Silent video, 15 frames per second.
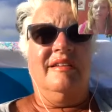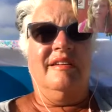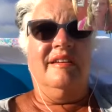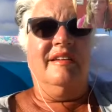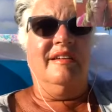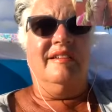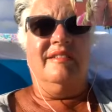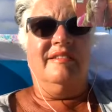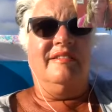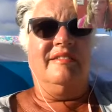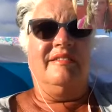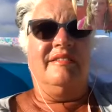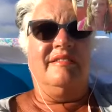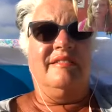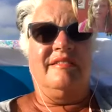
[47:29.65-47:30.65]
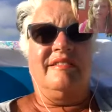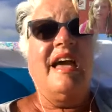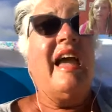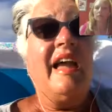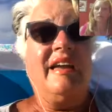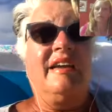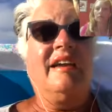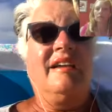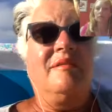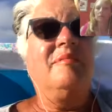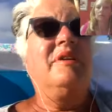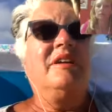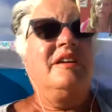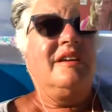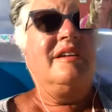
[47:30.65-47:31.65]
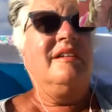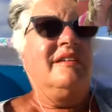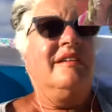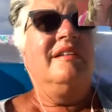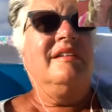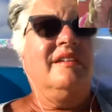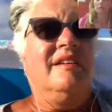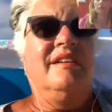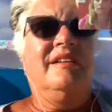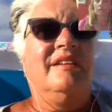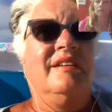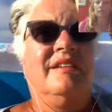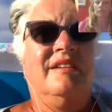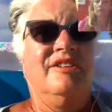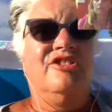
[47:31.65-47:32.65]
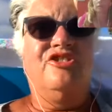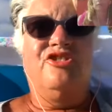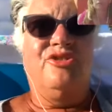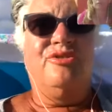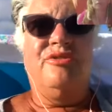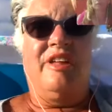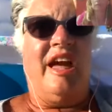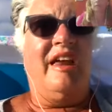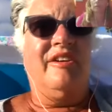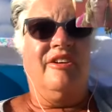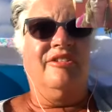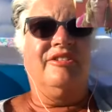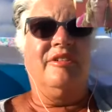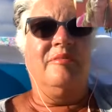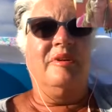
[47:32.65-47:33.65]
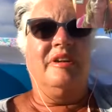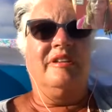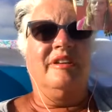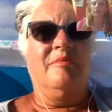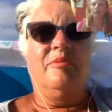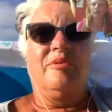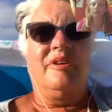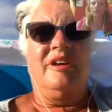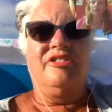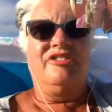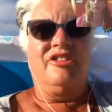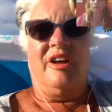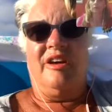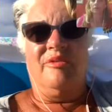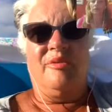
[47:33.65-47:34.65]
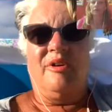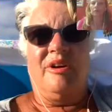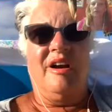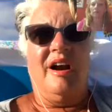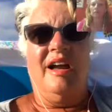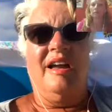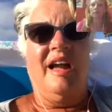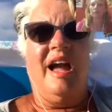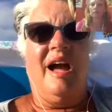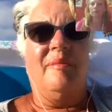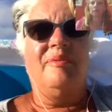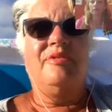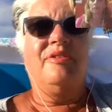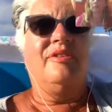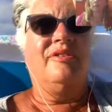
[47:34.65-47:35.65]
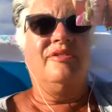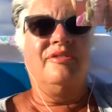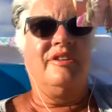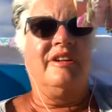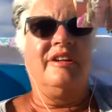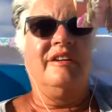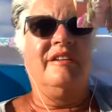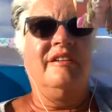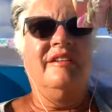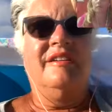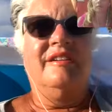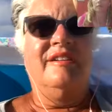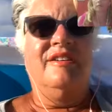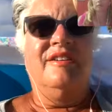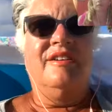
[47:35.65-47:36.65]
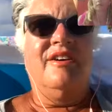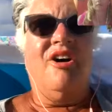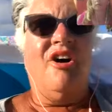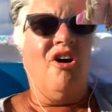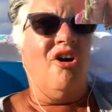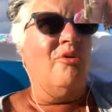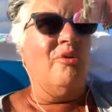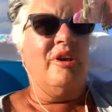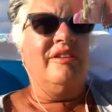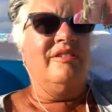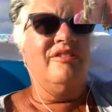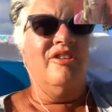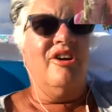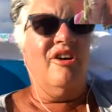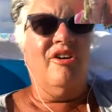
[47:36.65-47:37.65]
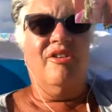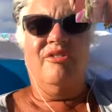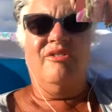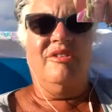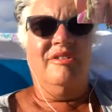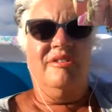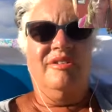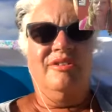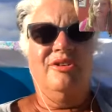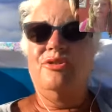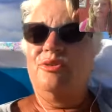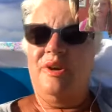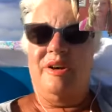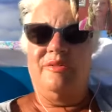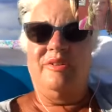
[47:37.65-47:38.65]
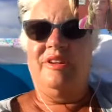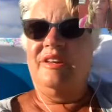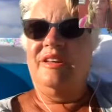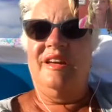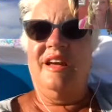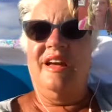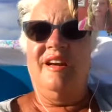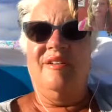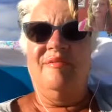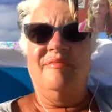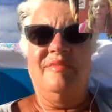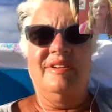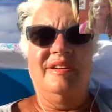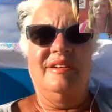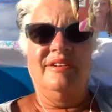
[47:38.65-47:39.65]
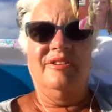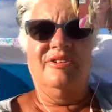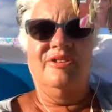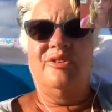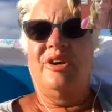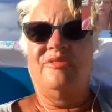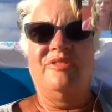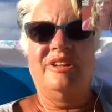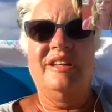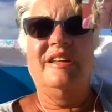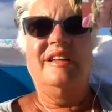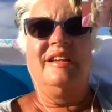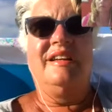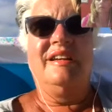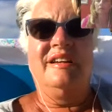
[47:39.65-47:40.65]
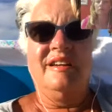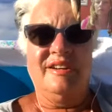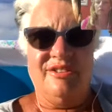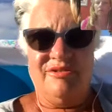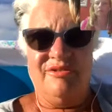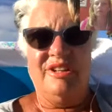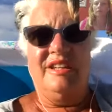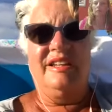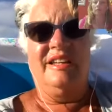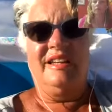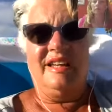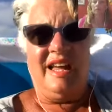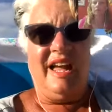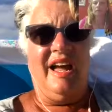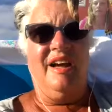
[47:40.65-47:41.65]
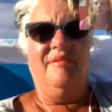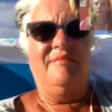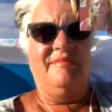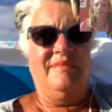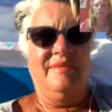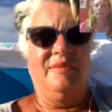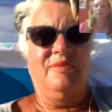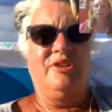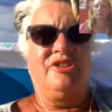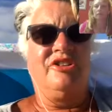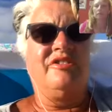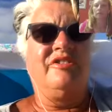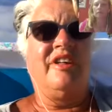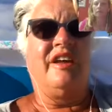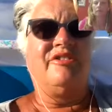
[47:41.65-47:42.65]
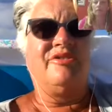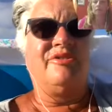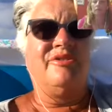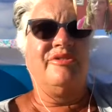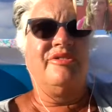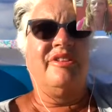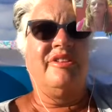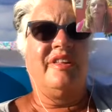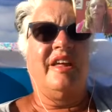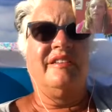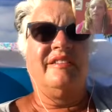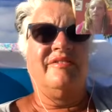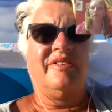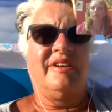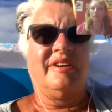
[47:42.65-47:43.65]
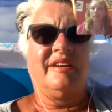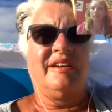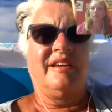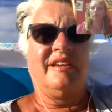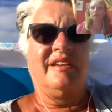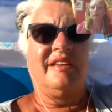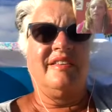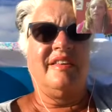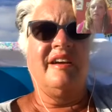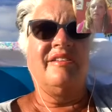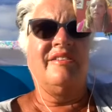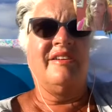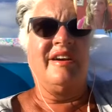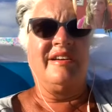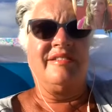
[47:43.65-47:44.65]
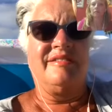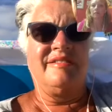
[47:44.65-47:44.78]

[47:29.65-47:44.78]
is taking me to that ultimate liberation where I absolutely always know who I really am, who I really, really am, which is that truth and that divinity and that grace.